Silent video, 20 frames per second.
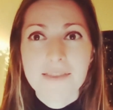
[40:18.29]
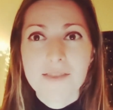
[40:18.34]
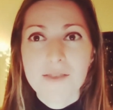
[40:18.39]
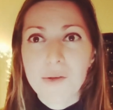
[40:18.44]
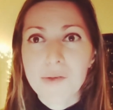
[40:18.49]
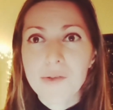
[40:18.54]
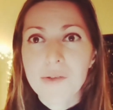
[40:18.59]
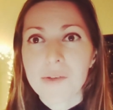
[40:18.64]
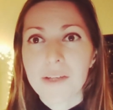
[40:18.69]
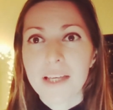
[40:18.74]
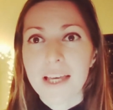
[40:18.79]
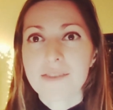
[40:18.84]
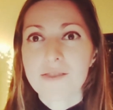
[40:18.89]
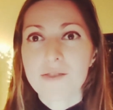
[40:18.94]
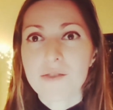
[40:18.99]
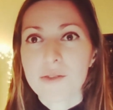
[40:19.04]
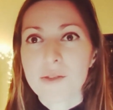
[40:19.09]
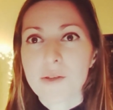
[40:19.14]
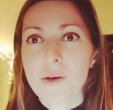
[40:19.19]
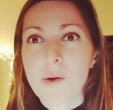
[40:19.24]
so you get
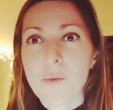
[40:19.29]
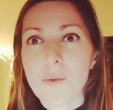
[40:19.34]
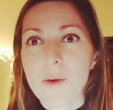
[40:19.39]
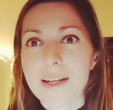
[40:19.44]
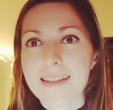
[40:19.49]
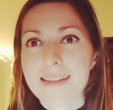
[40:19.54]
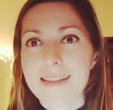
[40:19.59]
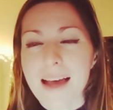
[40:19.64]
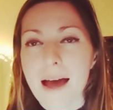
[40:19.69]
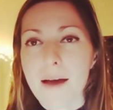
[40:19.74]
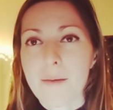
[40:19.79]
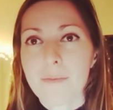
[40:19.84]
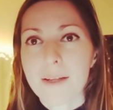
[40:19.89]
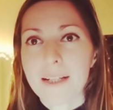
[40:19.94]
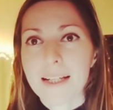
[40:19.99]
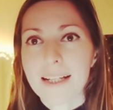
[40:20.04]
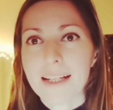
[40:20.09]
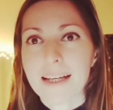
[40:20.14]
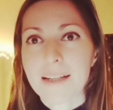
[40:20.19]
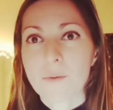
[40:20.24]
to know what is
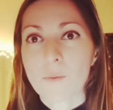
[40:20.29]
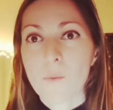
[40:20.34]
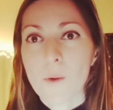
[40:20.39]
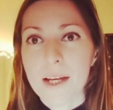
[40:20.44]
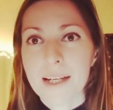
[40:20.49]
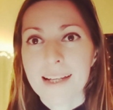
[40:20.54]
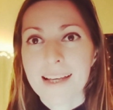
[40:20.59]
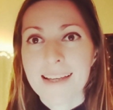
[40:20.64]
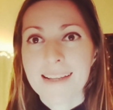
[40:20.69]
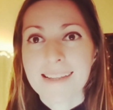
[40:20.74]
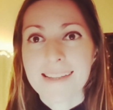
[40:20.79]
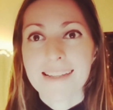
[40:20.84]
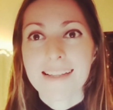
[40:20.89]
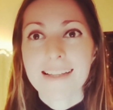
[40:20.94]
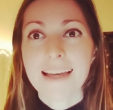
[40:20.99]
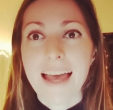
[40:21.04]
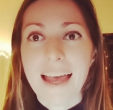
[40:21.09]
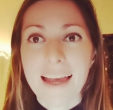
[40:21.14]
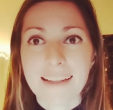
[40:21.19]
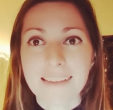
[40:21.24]
happening and when is
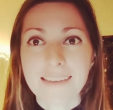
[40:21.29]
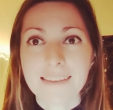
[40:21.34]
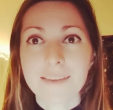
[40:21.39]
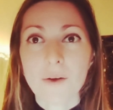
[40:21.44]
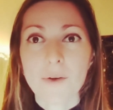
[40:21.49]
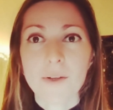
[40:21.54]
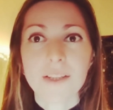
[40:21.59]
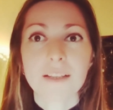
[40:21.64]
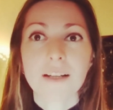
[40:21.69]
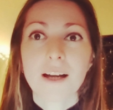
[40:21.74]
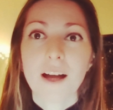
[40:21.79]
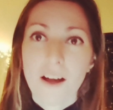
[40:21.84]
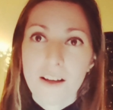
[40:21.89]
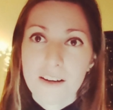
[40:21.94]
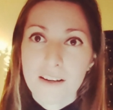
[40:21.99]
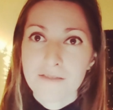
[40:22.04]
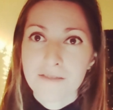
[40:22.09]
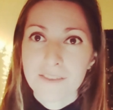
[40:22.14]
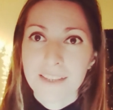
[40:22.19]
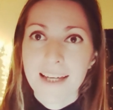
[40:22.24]
the end or the
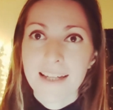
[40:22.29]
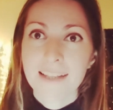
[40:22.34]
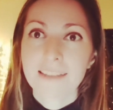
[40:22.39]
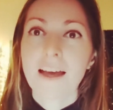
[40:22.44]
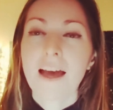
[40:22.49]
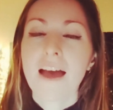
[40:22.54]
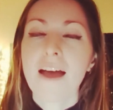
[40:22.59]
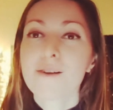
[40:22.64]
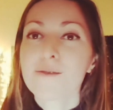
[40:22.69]
cutoff date